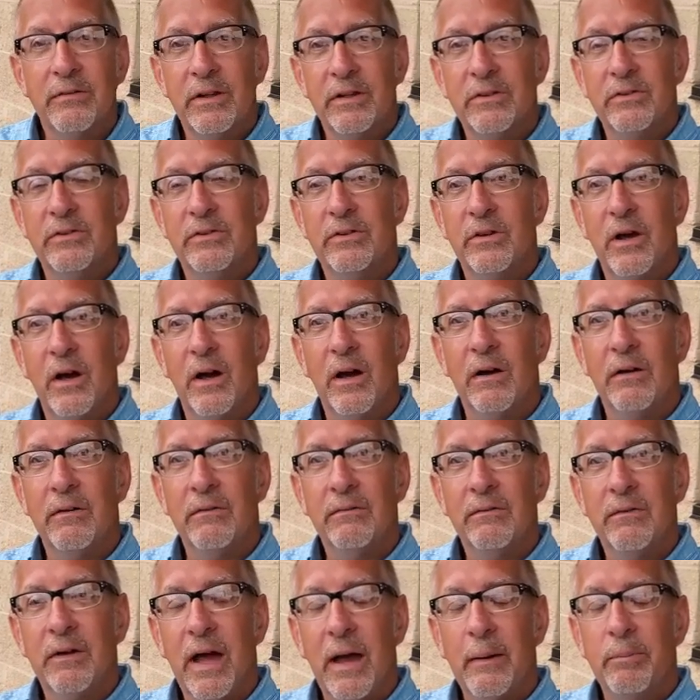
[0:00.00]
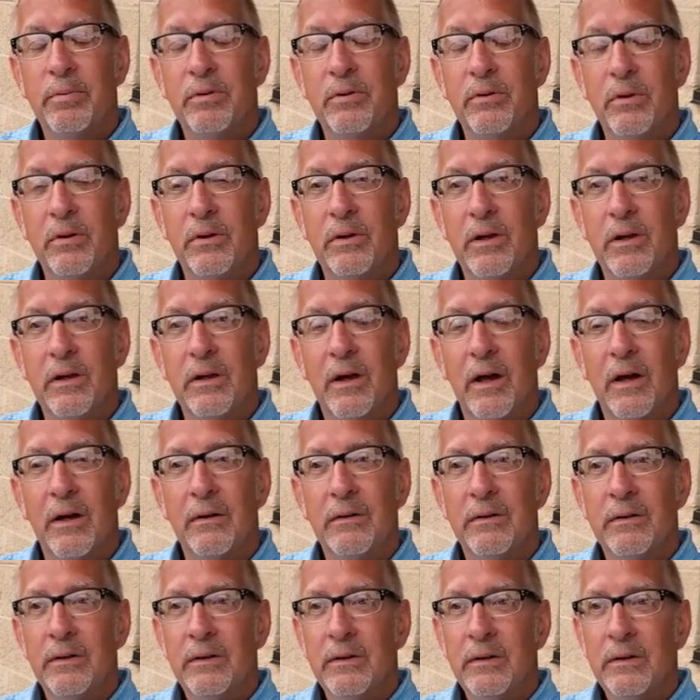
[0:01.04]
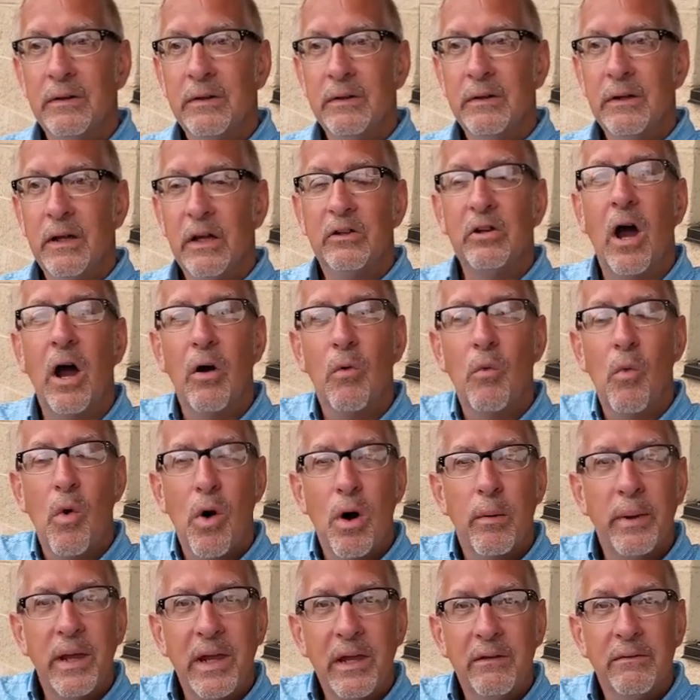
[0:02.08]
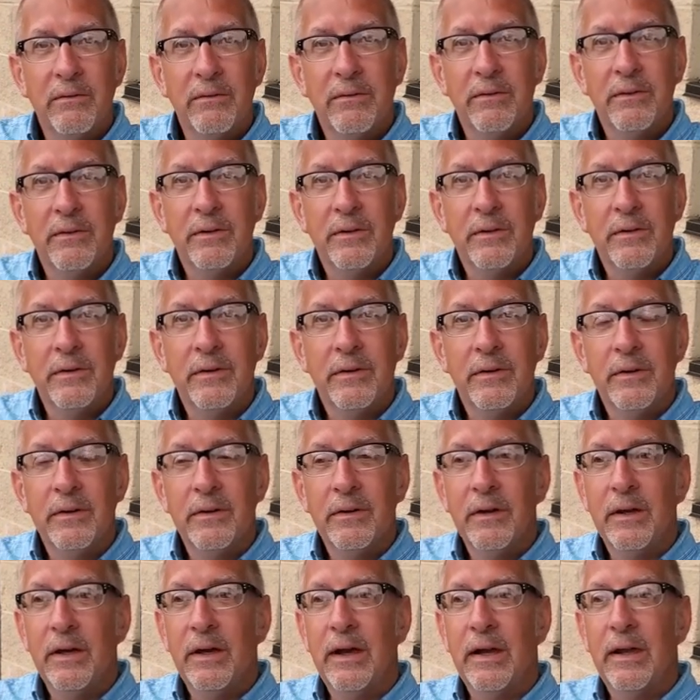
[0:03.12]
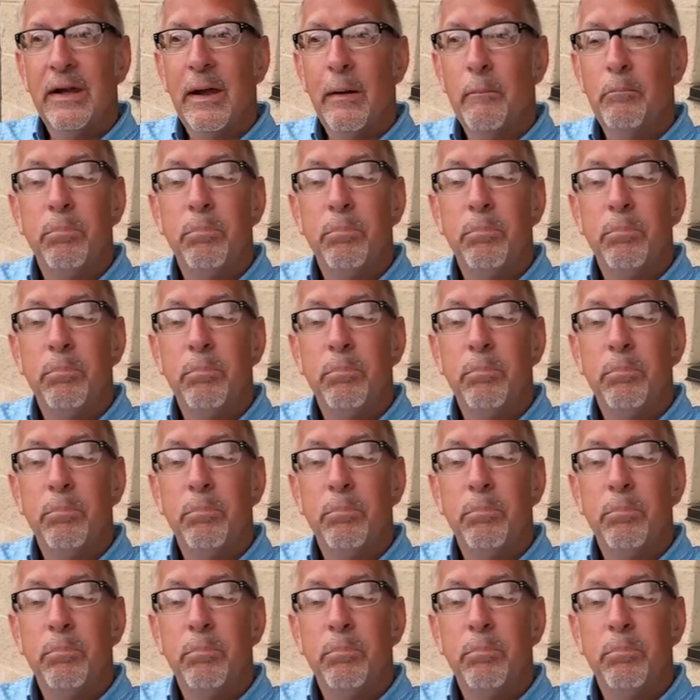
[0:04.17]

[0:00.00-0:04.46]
It's uh, absolutely, uh, it's heartwarming, and I'm